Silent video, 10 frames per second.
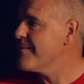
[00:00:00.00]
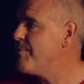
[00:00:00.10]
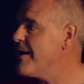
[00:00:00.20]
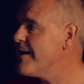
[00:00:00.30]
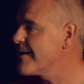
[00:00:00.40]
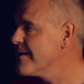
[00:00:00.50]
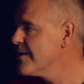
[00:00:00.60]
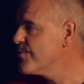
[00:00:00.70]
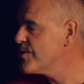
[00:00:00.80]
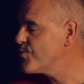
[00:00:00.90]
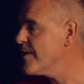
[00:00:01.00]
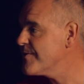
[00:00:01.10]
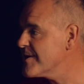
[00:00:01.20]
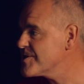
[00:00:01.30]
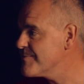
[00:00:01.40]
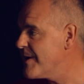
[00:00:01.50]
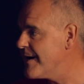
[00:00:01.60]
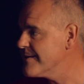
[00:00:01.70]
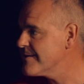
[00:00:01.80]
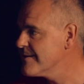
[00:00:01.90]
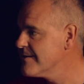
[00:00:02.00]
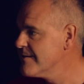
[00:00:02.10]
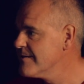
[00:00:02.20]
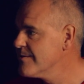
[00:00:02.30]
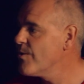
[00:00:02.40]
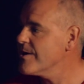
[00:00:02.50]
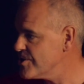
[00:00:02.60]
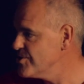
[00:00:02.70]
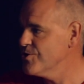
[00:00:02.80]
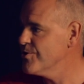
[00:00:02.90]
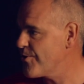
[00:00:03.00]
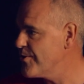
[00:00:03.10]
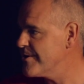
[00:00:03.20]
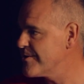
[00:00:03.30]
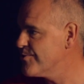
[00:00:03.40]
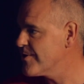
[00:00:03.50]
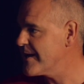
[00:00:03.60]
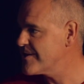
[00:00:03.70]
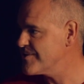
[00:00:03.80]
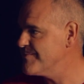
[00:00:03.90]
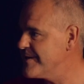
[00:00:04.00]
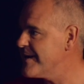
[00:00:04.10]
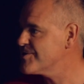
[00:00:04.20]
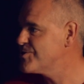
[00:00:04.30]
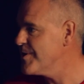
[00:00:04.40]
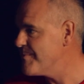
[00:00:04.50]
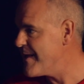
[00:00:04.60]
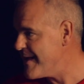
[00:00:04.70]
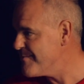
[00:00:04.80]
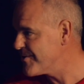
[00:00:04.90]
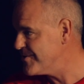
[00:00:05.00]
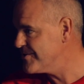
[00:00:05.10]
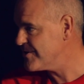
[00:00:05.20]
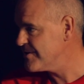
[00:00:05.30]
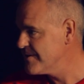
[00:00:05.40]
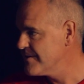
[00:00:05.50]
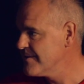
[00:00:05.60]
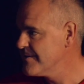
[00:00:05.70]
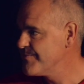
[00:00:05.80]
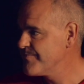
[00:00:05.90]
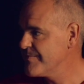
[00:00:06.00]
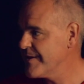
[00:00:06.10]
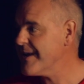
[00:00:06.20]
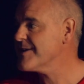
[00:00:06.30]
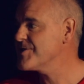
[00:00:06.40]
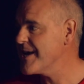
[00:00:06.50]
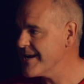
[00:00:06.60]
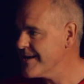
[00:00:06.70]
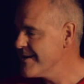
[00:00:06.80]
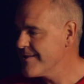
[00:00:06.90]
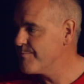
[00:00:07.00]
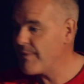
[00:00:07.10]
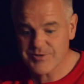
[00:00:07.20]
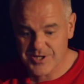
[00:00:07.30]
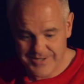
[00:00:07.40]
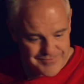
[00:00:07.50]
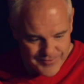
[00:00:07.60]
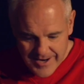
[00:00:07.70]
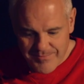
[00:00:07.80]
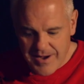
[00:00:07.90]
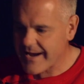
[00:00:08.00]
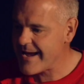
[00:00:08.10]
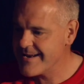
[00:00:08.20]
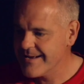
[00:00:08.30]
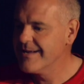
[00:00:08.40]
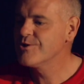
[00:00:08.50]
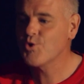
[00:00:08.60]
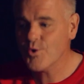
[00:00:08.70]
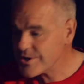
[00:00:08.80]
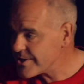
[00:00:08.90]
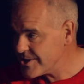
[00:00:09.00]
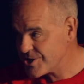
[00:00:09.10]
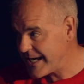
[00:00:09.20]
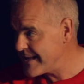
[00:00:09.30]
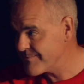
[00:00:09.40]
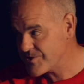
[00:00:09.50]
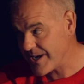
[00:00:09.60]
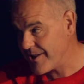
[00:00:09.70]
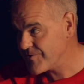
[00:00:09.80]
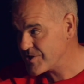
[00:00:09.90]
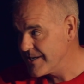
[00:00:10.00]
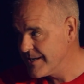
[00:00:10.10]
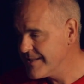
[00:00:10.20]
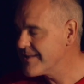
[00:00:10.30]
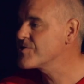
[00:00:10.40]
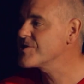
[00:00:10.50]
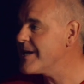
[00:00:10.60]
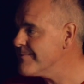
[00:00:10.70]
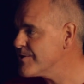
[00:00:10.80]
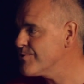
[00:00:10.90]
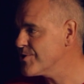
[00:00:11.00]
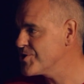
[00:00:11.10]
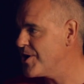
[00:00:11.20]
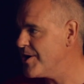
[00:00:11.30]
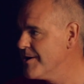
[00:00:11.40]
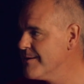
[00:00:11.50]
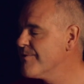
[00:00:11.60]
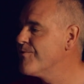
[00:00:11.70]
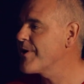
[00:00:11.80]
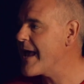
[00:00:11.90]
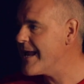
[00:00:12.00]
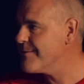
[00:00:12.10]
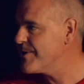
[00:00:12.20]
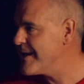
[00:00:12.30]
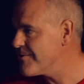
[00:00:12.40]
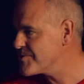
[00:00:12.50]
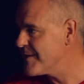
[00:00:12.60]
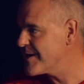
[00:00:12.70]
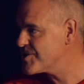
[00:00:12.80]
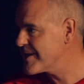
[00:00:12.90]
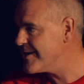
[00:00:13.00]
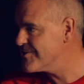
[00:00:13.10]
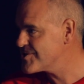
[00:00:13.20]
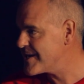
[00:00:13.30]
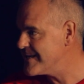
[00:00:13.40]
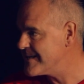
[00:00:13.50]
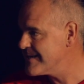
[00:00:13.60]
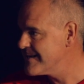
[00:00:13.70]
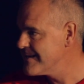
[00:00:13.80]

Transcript: the bar with twa drinks in my hand, watching you run out the door like somebody'd asked you to bid them around. The next thing, the bouncers have run back in, totally shiting themselves, and they've slammed the door shut before anybody else managed to get outside.